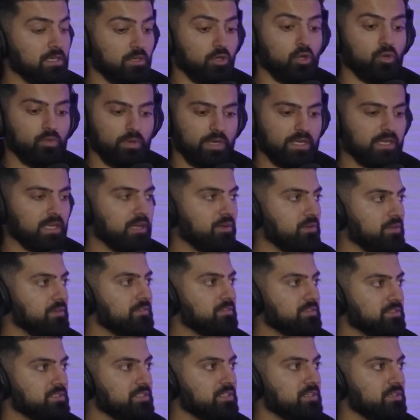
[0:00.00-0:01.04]
Oh, right now,
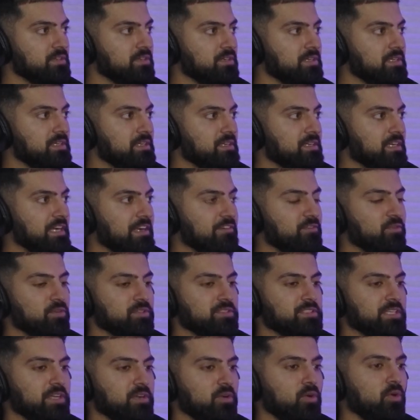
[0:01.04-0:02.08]
even still,
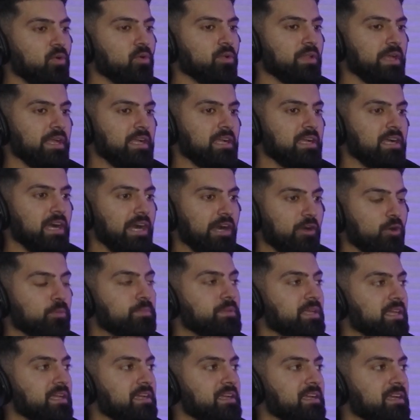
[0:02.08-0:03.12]
everyone's like, oh, like, I
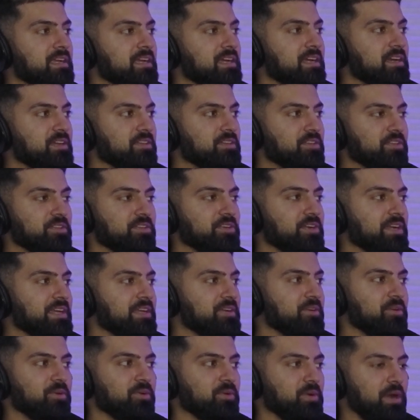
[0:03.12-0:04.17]
hope they're
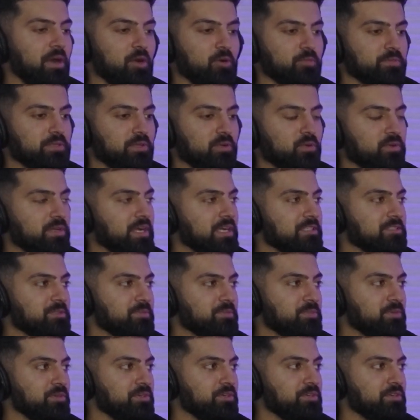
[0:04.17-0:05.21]
like, oh, I hope they don't catch a
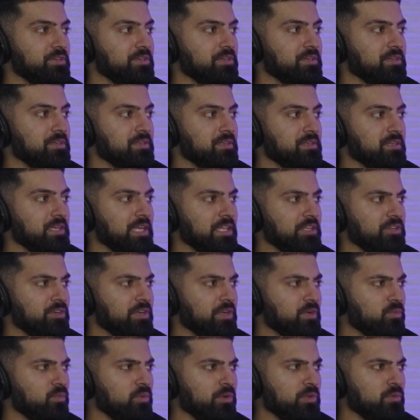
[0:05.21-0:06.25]
murderer. And they're
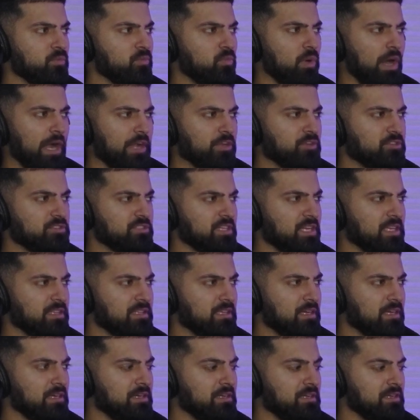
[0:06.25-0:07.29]
like, why are you saying
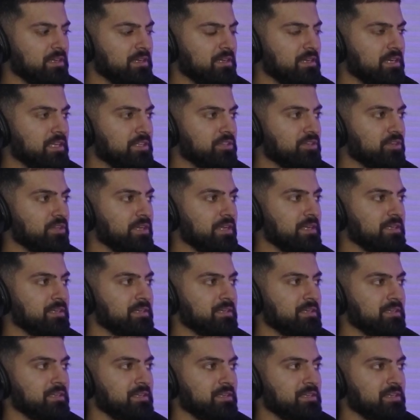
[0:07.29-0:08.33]
that? And they're like,
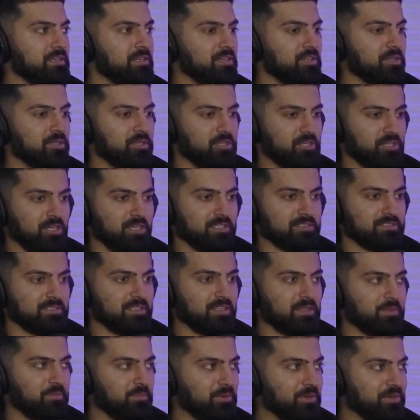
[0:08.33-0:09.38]
cause
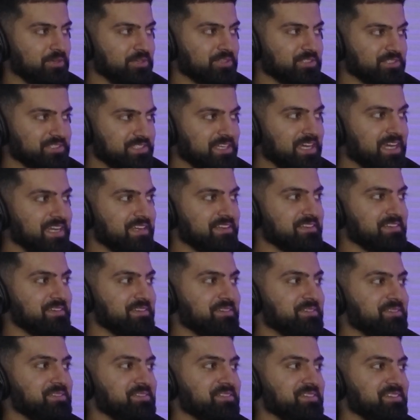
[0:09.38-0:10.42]
the murderer is dead.
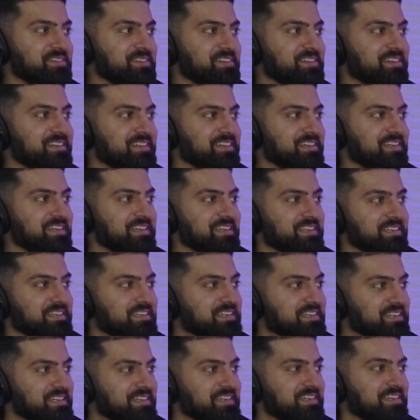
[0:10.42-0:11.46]

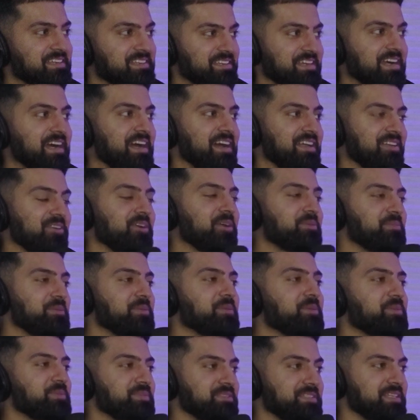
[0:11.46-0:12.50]
Yeah, a lot of
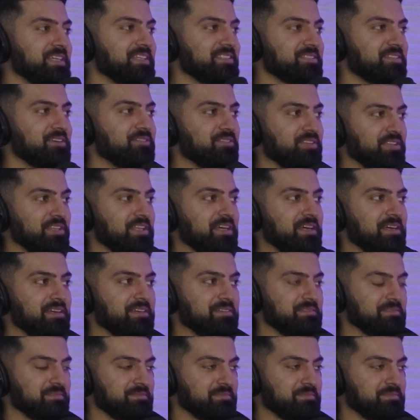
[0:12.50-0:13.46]
people have been saying stuff like that.